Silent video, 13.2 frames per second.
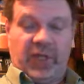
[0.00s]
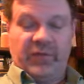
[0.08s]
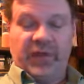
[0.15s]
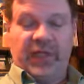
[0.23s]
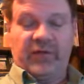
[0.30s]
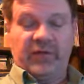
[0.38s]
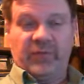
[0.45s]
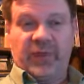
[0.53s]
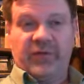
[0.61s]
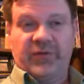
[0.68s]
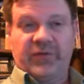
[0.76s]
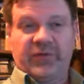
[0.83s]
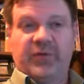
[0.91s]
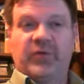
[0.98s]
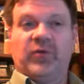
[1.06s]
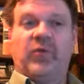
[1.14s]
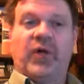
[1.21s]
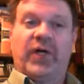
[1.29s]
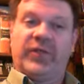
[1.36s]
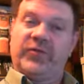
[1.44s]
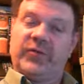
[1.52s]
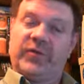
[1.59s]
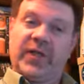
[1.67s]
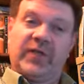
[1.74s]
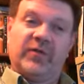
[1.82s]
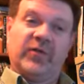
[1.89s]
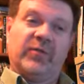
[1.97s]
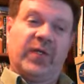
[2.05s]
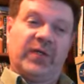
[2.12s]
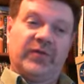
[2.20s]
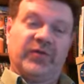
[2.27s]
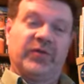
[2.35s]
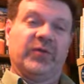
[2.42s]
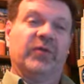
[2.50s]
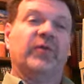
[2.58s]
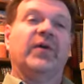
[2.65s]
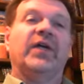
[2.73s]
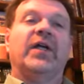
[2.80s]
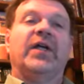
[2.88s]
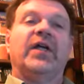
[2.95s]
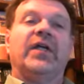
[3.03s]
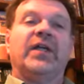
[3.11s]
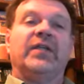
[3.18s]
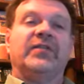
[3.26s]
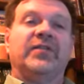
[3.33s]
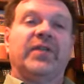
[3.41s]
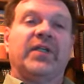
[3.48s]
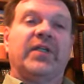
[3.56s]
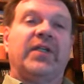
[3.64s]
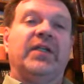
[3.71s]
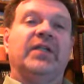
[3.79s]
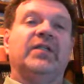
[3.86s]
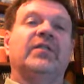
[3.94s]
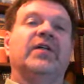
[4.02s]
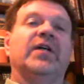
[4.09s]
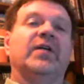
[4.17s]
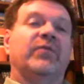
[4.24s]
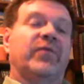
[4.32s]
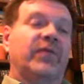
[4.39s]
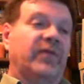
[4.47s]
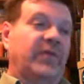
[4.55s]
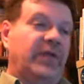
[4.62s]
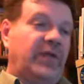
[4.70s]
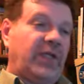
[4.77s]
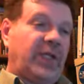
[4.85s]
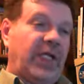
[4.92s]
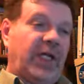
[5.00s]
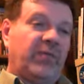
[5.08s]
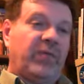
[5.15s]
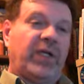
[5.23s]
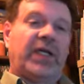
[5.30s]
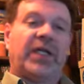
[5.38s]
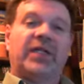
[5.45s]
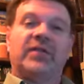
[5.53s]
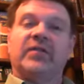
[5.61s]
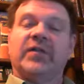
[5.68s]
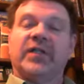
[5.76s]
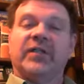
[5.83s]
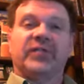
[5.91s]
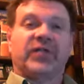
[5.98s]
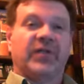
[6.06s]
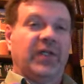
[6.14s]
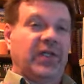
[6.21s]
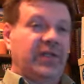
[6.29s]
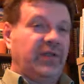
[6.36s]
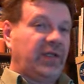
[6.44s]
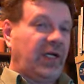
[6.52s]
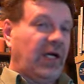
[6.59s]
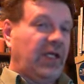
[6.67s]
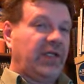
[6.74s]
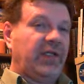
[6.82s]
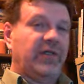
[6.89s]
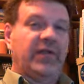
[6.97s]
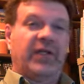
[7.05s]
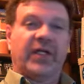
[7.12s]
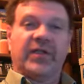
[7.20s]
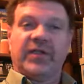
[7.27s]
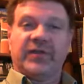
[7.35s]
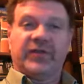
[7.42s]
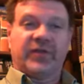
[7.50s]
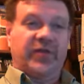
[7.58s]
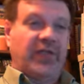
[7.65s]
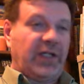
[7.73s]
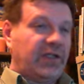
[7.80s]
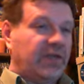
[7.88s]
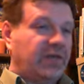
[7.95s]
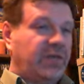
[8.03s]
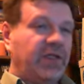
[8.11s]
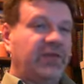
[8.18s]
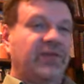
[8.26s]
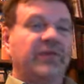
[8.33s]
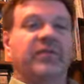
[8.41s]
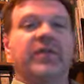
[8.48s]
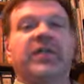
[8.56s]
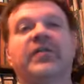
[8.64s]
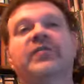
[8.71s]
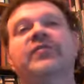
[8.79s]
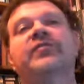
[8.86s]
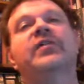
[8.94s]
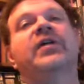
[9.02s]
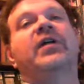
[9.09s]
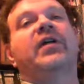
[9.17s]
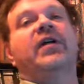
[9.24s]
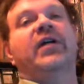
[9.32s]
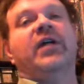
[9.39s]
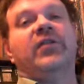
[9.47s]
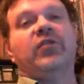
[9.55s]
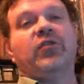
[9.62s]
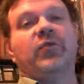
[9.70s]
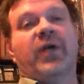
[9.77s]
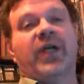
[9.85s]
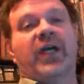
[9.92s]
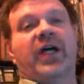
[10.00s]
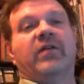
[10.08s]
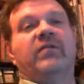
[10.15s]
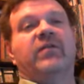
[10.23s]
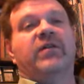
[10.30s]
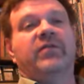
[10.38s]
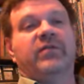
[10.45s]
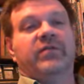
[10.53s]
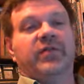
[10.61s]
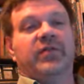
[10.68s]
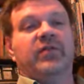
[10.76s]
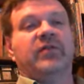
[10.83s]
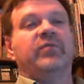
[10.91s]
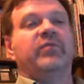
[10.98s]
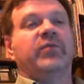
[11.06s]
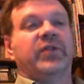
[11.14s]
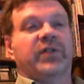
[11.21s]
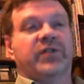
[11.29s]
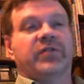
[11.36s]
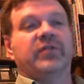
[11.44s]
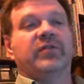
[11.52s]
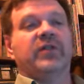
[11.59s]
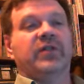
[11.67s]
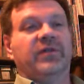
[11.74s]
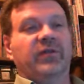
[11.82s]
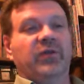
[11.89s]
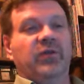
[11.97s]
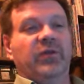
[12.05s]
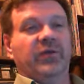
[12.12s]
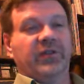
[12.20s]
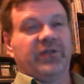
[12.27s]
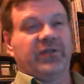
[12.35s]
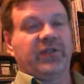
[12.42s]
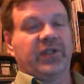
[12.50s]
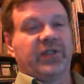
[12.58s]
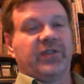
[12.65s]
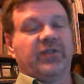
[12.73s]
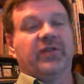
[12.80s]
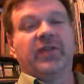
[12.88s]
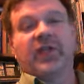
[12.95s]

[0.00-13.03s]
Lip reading: dollar amount is zero, why is your dollar amount zero? It's an in-depth campaign. It's conducted on the internet. It's conducted face-to-face, and you have a full picture of the organization.